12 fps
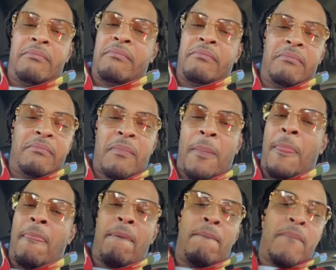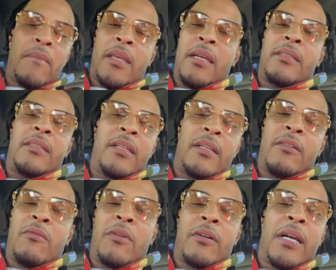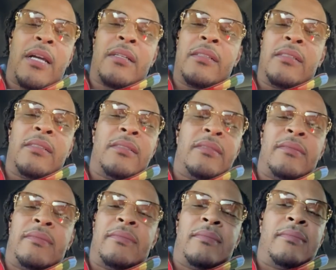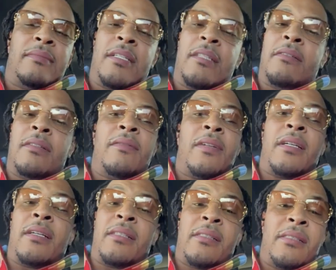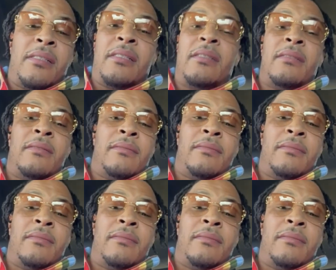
Mm-mm. That shit ain't gonna work out good. You ain't gonna never have shit. You